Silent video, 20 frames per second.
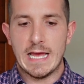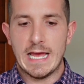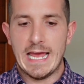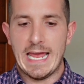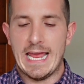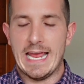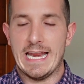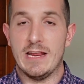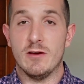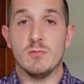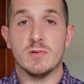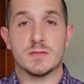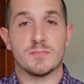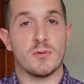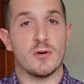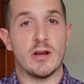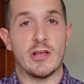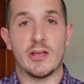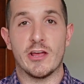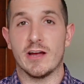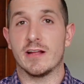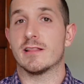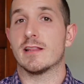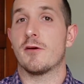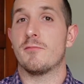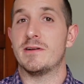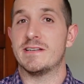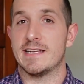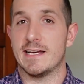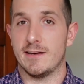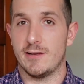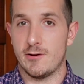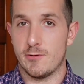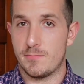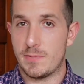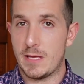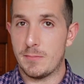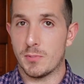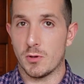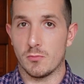And it was pretty good, let me tell you.
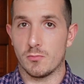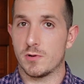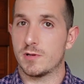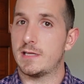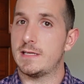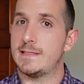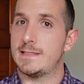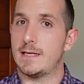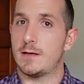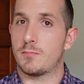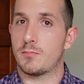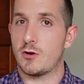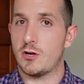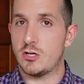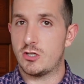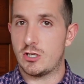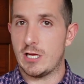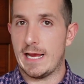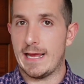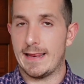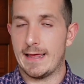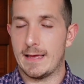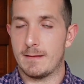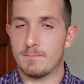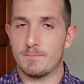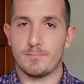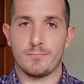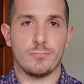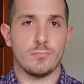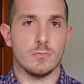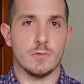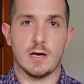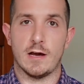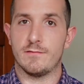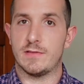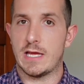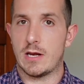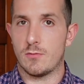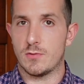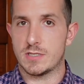People really did appreciate it, loved
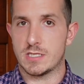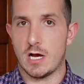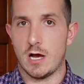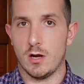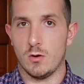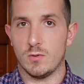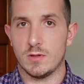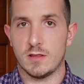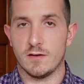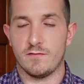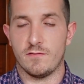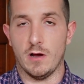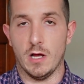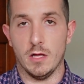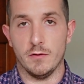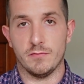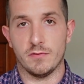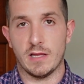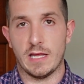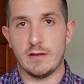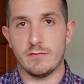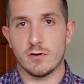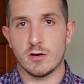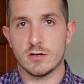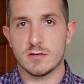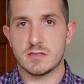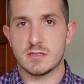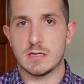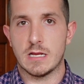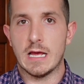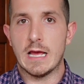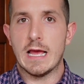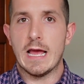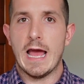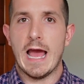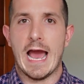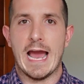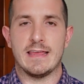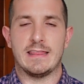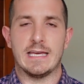that it was on with the fall flavors.
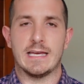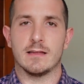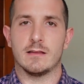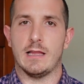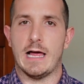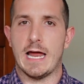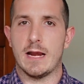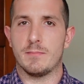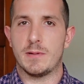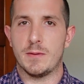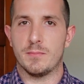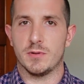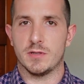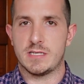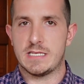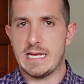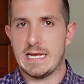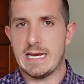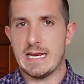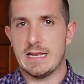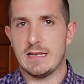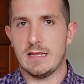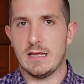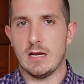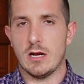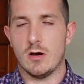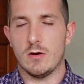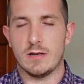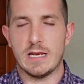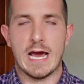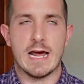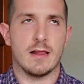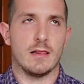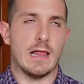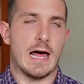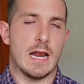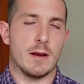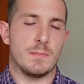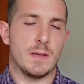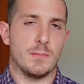I think a lot of people did, not a
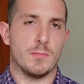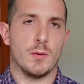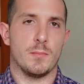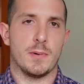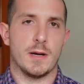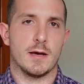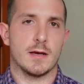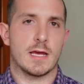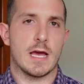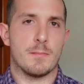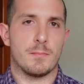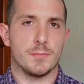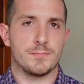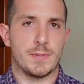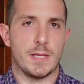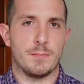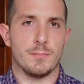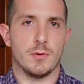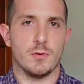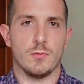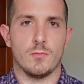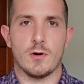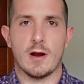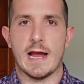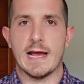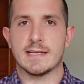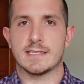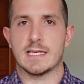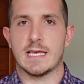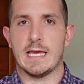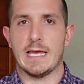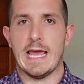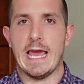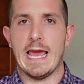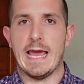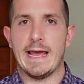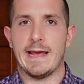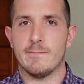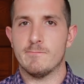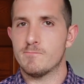lot of people, but a couple people were asking,
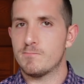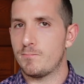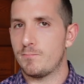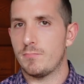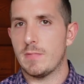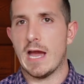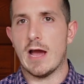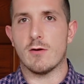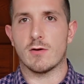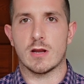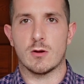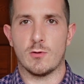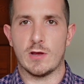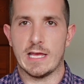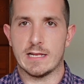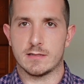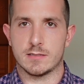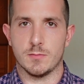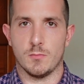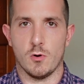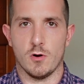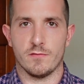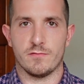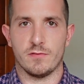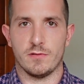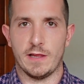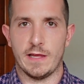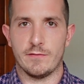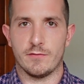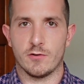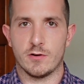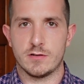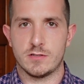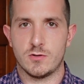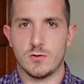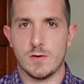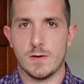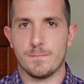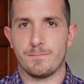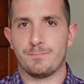hey, how can we get some more flavor
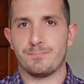into it?